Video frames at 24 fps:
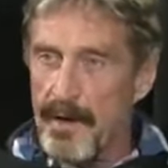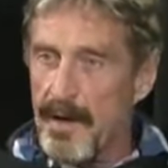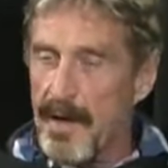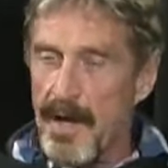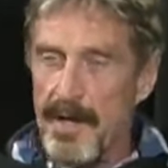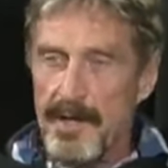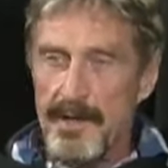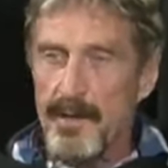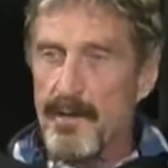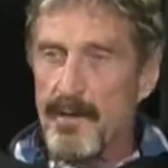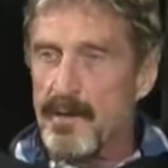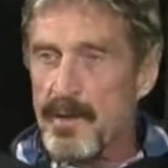It
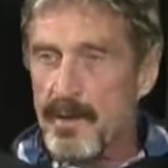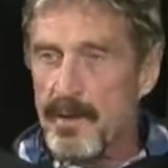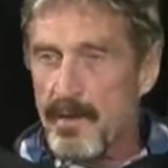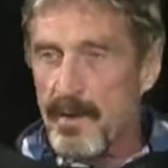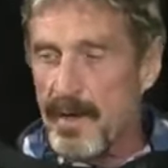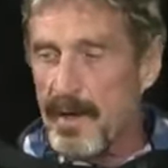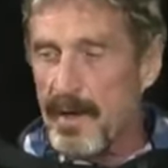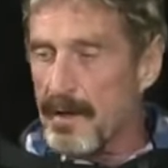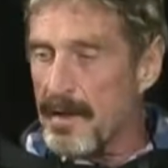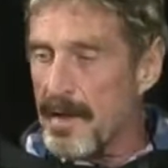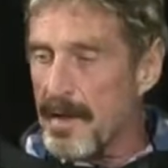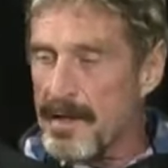has no
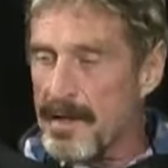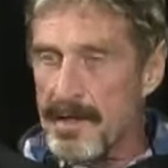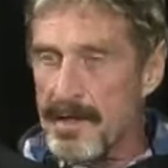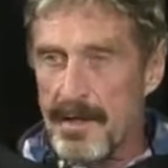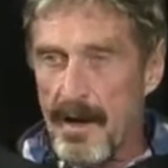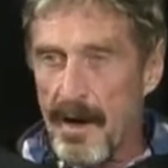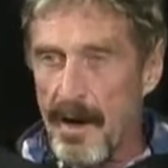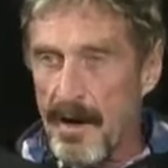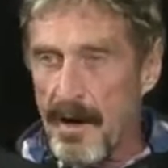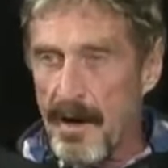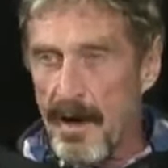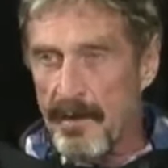screen. It has
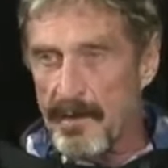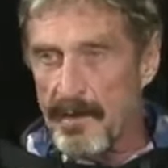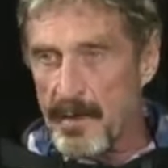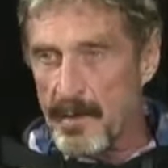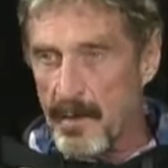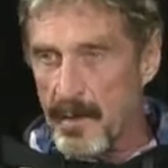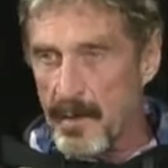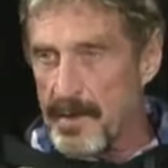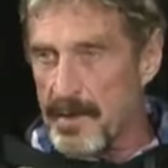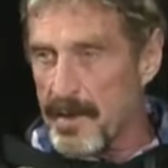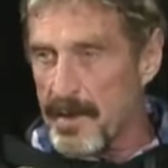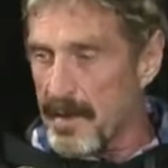an on-off
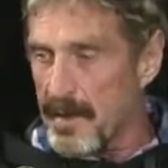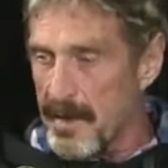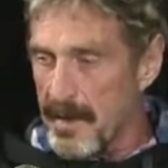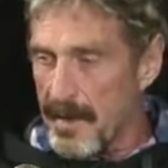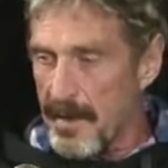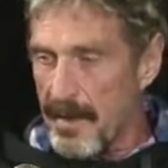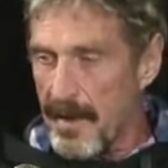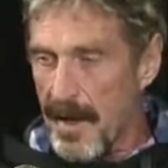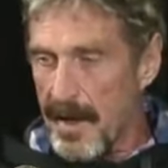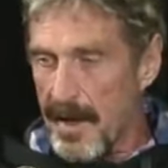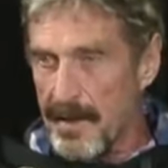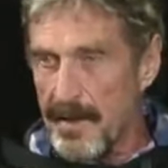switch and a
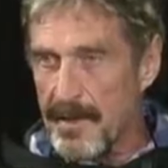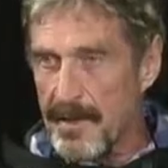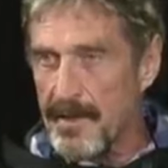little light